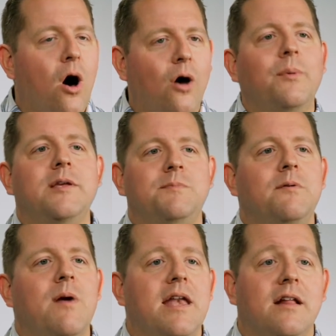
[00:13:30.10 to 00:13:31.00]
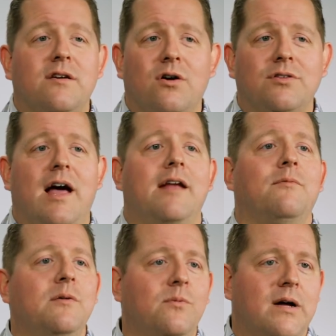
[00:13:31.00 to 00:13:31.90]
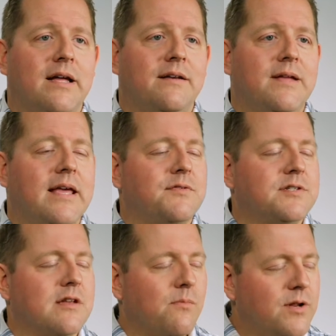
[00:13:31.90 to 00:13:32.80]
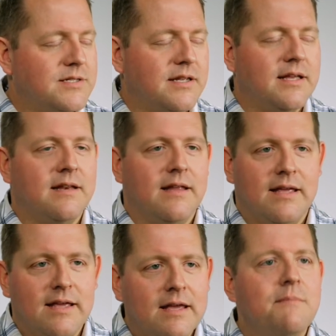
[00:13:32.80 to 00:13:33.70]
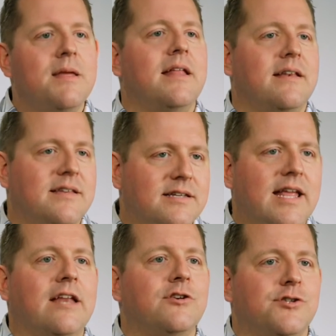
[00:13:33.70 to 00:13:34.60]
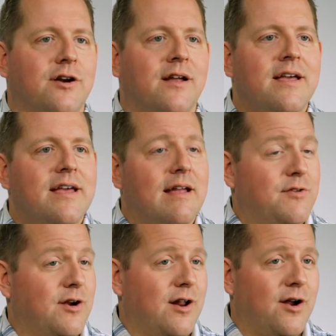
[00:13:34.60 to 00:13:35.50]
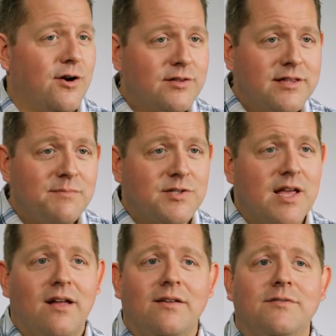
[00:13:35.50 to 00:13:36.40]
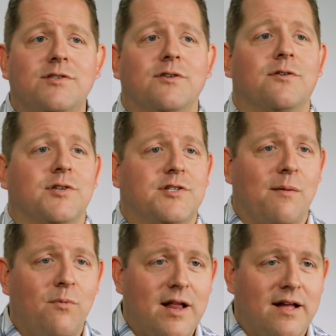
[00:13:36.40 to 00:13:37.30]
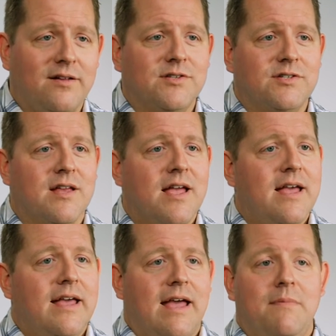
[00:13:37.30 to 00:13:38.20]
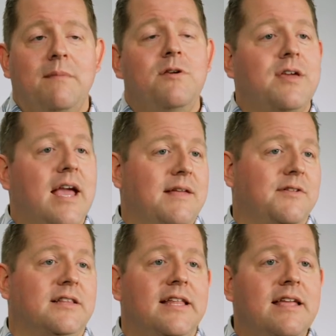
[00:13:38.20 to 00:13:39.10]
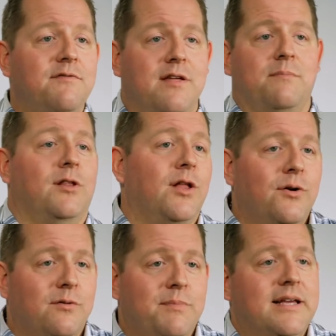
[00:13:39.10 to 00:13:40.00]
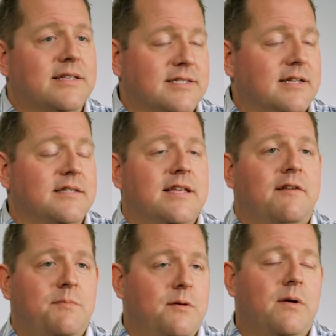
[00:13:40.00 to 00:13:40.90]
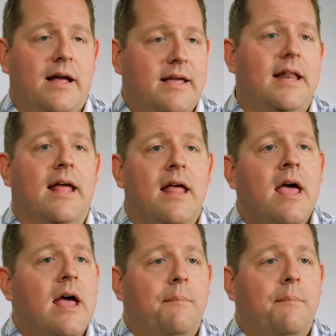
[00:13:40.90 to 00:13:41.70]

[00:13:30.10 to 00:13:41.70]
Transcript: always be ready to call 911 if someone is in imminent danger. If they're going to hurt themselves or someone else, and maybe you can't even leave them alone because it's unsafe to be, I get it.